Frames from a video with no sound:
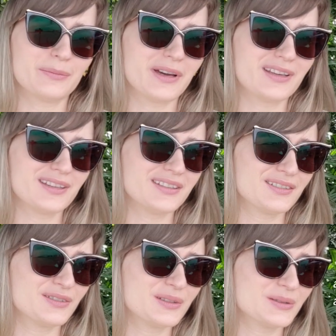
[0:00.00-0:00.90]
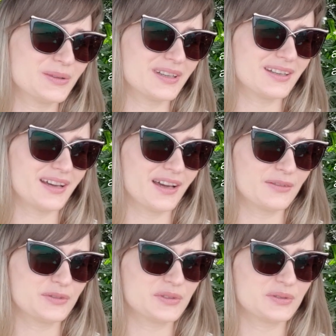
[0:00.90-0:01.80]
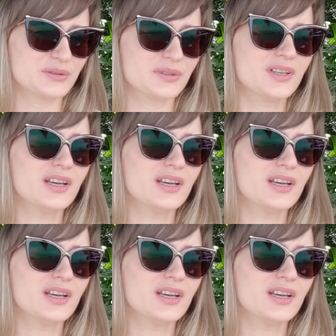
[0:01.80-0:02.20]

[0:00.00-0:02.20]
my interview, and I have to